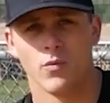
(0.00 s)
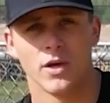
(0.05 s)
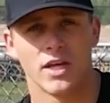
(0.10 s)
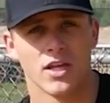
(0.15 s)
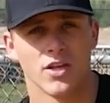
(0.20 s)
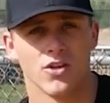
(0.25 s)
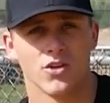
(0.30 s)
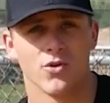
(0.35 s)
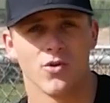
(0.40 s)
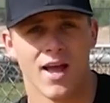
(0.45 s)
then we
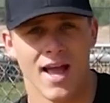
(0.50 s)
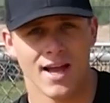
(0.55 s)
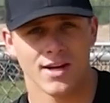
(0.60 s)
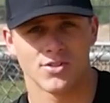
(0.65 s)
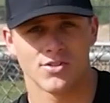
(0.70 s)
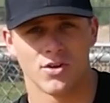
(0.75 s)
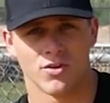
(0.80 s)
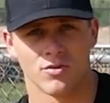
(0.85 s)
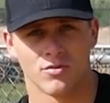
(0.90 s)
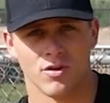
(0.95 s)
can do
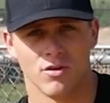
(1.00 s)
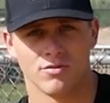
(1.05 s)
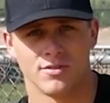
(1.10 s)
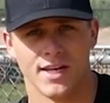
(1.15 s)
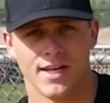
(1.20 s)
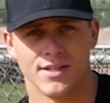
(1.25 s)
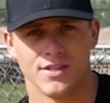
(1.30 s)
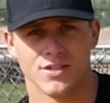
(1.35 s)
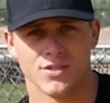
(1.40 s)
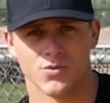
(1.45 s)
external
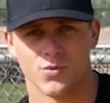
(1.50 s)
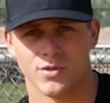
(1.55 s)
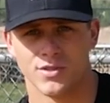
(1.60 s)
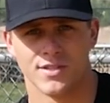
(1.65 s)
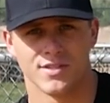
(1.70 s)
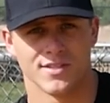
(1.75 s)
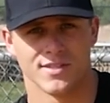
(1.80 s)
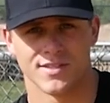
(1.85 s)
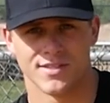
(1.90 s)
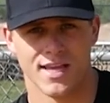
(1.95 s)
rotations,
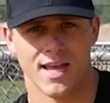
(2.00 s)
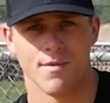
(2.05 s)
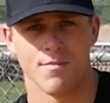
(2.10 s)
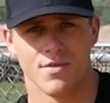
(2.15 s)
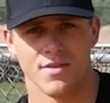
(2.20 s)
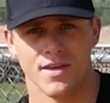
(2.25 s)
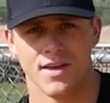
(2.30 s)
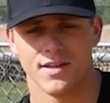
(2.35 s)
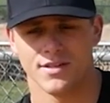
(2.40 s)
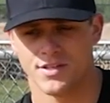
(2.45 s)
which is the same
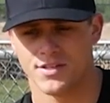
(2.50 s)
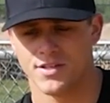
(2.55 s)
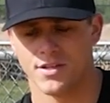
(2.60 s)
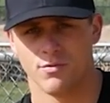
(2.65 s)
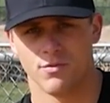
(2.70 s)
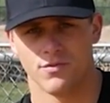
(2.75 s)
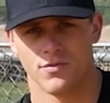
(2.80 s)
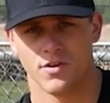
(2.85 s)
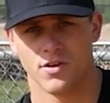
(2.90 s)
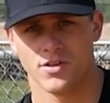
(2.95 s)
thing, just
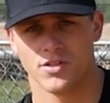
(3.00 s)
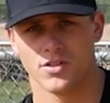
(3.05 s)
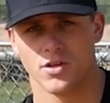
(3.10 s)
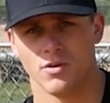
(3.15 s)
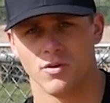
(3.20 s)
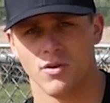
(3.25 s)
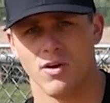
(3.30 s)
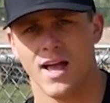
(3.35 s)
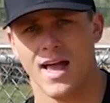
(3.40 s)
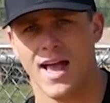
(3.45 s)
in reverse.
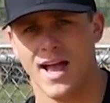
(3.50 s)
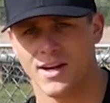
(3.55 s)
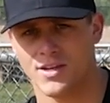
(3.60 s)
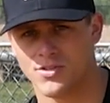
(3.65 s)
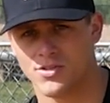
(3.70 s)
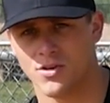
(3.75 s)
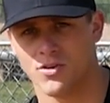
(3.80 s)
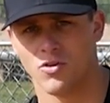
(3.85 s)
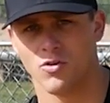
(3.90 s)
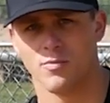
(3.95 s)
So
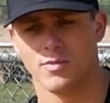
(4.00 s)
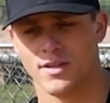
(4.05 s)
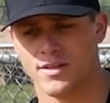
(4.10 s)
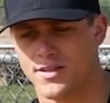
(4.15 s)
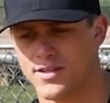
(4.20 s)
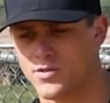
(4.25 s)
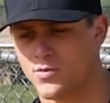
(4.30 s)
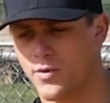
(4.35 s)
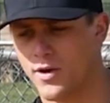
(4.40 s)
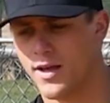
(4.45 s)
external will be
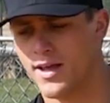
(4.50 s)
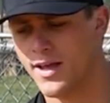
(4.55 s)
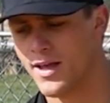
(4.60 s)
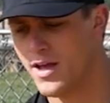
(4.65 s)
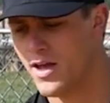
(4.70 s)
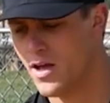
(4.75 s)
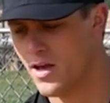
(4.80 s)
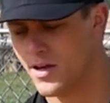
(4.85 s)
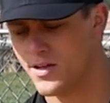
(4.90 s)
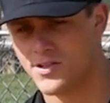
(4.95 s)
this way.
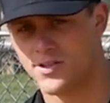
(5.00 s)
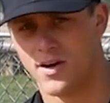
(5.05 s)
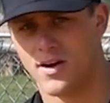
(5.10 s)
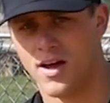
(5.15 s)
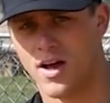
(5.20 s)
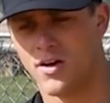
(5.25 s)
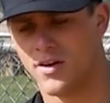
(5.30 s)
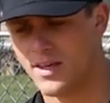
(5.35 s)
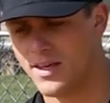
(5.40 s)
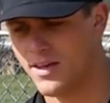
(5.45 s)
Could
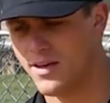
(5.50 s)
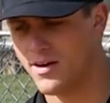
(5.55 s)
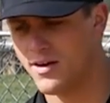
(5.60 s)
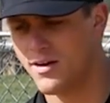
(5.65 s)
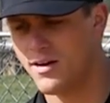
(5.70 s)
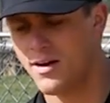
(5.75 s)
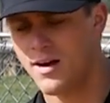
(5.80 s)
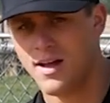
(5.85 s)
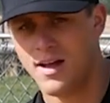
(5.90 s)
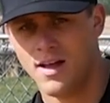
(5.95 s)
start out
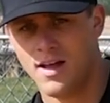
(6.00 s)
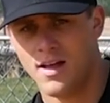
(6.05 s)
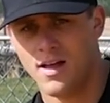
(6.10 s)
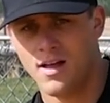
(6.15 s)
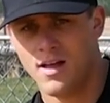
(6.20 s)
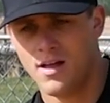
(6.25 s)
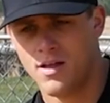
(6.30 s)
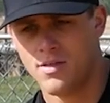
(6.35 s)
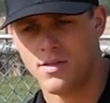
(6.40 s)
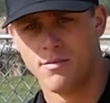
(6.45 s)
here.
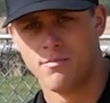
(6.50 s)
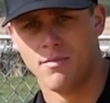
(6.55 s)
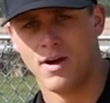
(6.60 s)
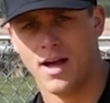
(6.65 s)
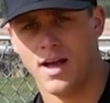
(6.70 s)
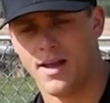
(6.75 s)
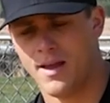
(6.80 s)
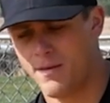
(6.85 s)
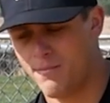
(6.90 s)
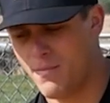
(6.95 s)

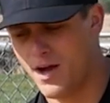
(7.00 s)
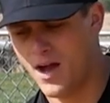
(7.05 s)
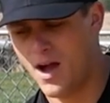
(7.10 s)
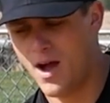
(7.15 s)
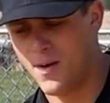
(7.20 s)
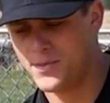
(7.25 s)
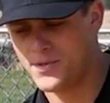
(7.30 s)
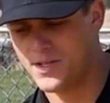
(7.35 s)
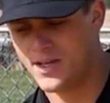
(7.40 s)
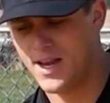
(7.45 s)
My, my
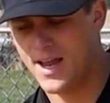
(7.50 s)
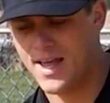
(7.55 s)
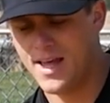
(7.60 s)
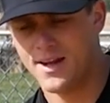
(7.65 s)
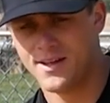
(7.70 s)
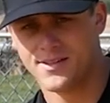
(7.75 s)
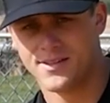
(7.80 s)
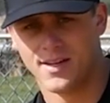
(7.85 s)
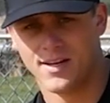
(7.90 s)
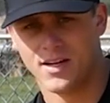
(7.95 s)
opposite
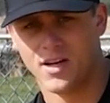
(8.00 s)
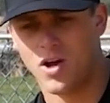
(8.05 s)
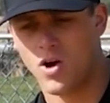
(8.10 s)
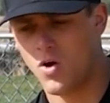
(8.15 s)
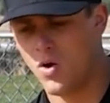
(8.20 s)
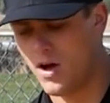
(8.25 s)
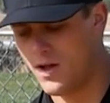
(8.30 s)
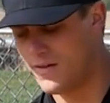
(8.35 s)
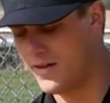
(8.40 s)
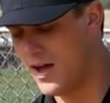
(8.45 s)
hand is gonna
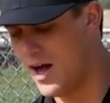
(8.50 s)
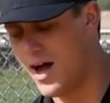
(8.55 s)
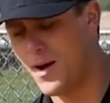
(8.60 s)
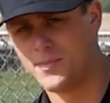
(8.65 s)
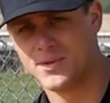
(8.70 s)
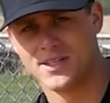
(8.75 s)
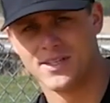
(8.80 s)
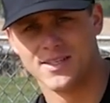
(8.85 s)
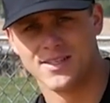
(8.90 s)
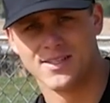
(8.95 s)
go on the
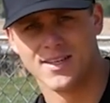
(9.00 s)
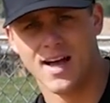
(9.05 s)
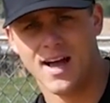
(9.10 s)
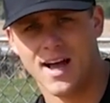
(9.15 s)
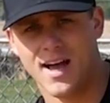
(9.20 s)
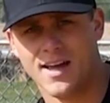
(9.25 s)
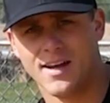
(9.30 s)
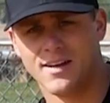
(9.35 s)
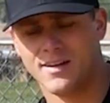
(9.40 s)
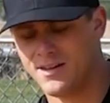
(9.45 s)
opposite
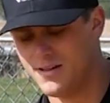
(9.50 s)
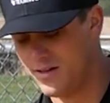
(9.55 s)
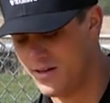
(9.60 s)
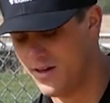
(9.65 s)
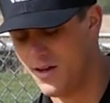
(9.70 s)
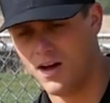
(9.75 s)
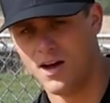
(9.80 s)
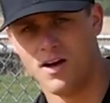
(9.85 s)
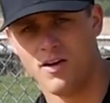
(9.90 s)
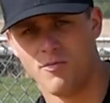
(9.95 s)
side
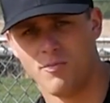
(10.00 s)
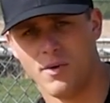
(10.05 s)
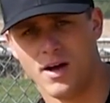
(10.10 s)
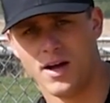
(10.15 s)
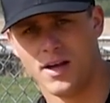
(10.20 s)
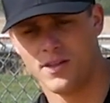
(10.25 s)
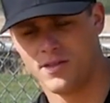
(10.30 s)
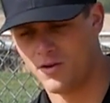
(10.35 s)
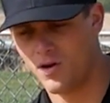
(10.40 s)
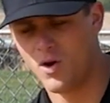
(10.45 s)
of
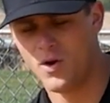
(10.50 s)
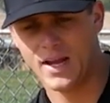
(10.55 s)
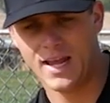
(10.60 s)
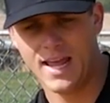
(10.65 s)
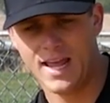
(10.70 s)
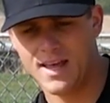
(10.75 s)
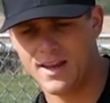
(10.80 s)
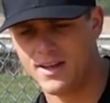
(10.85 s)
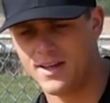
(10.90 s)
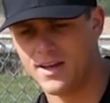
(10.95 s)
my throwing
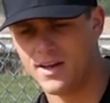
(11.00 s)
hand